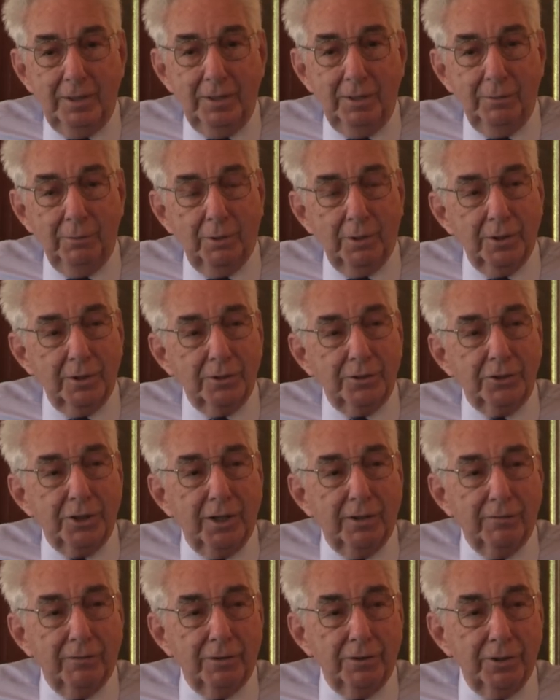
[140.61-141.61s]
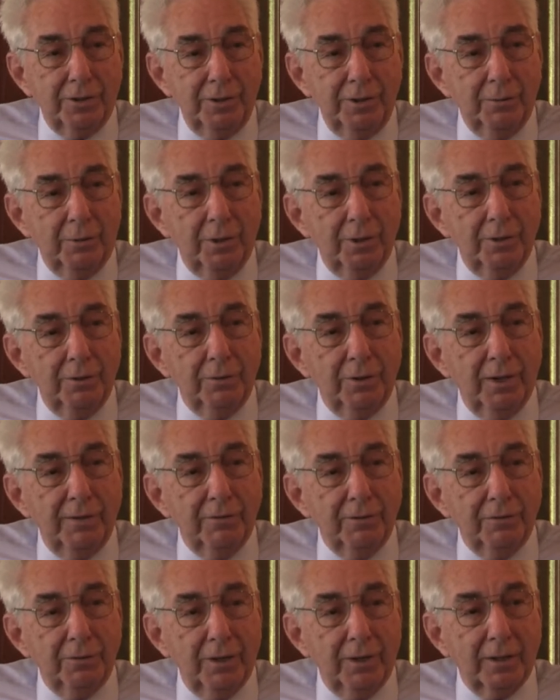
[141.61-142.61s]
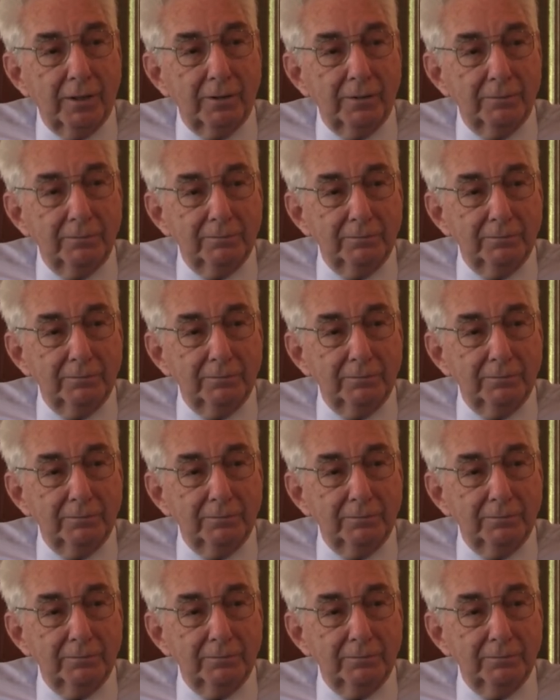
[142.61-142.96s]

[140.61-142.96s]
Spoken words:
to shovel or you want to drive a truck?"